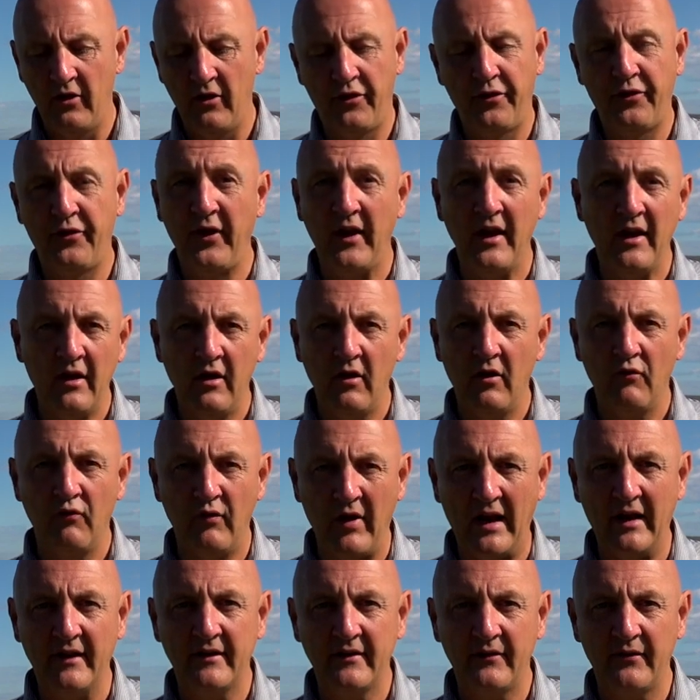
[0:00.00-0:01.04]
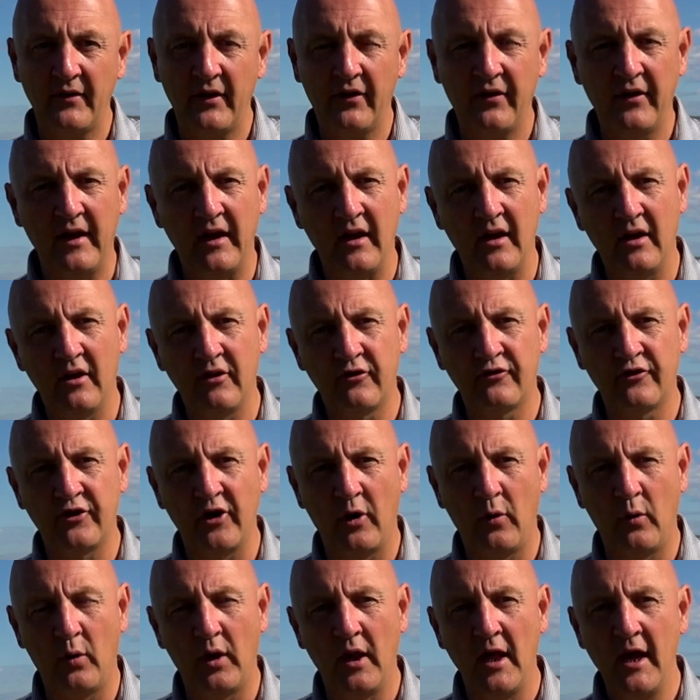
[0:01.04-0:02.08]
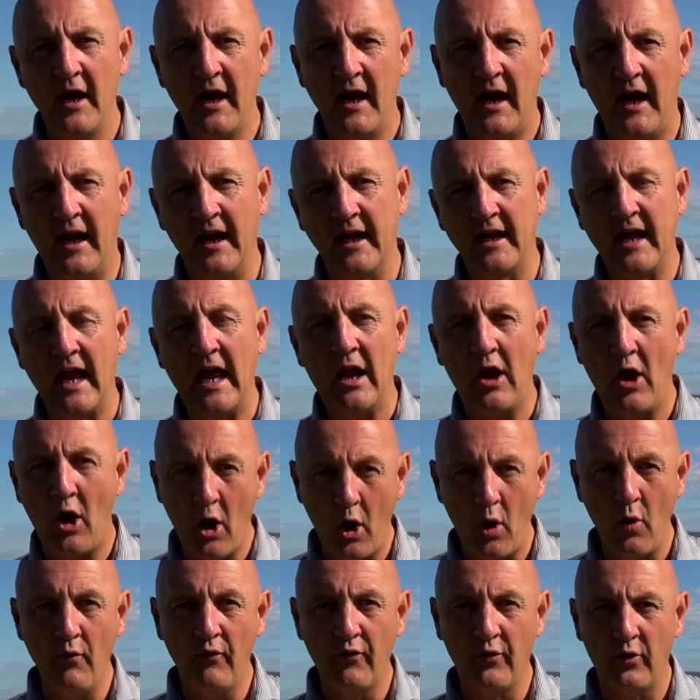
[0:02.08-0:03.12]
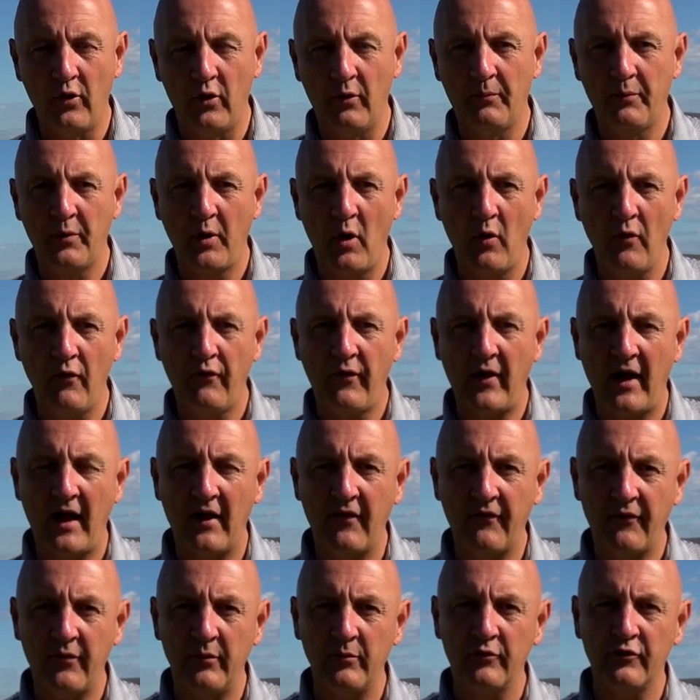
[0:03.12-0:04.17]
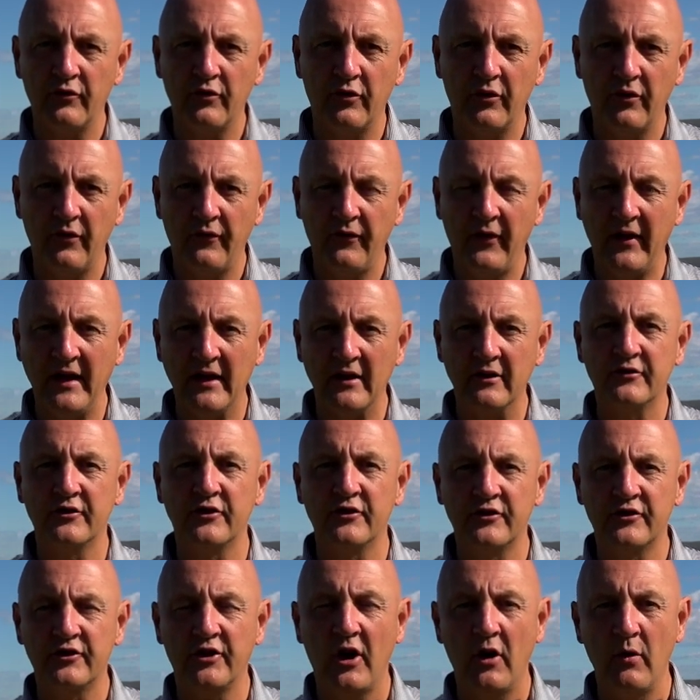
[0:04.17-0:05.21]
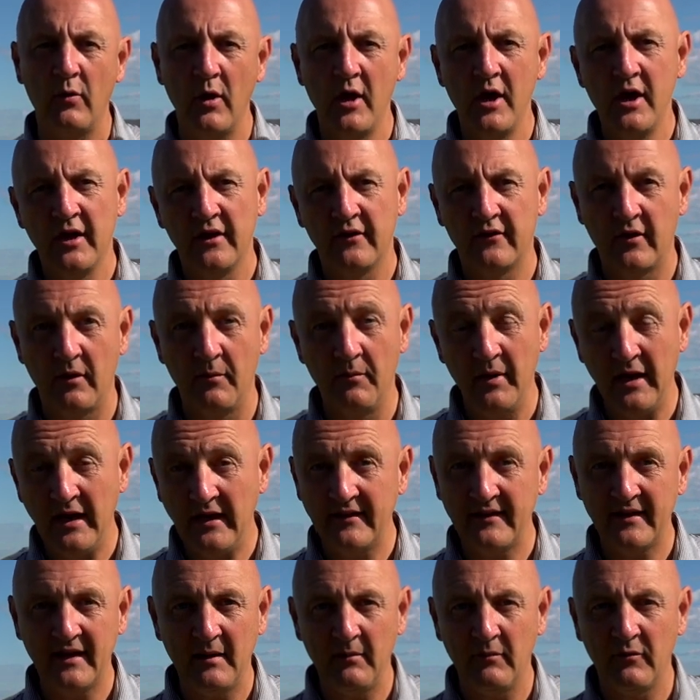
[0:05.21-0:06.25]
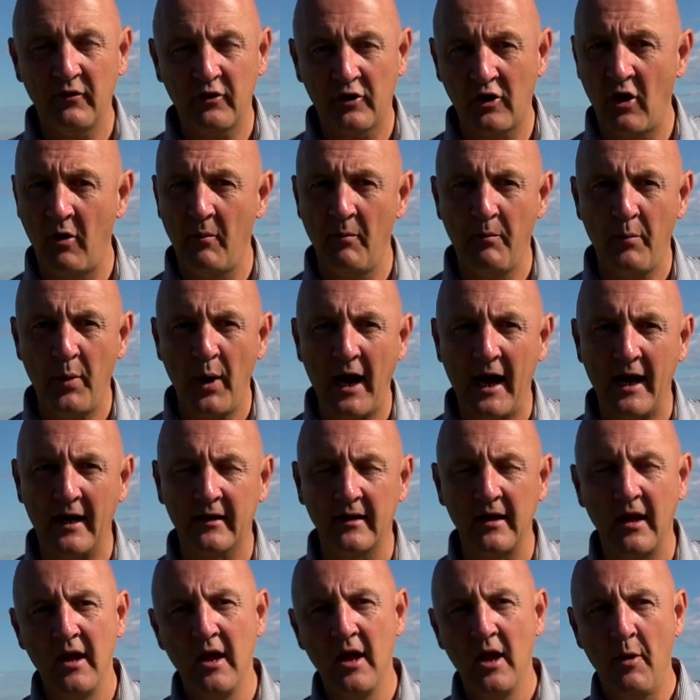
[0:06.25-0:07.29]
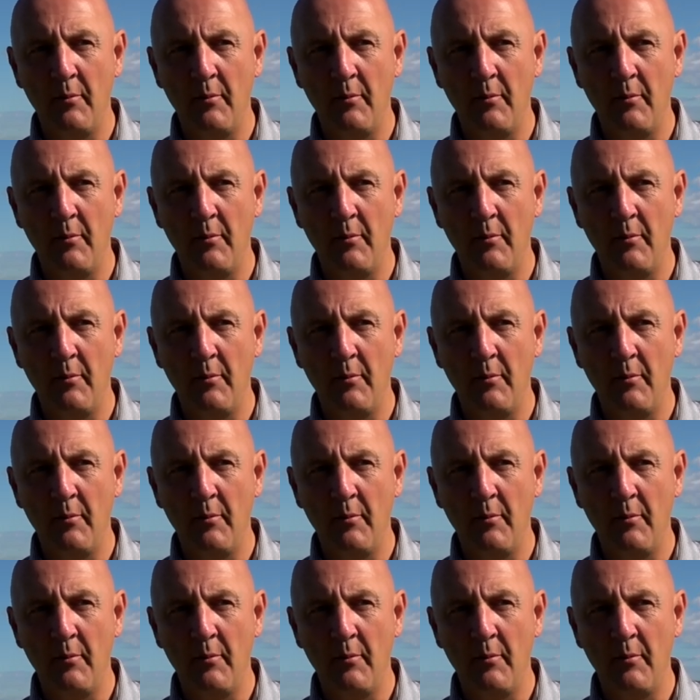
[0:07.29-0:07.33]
thin, relatively thin sole. And again, overall profile from sort of heel to toe, to me seems compact.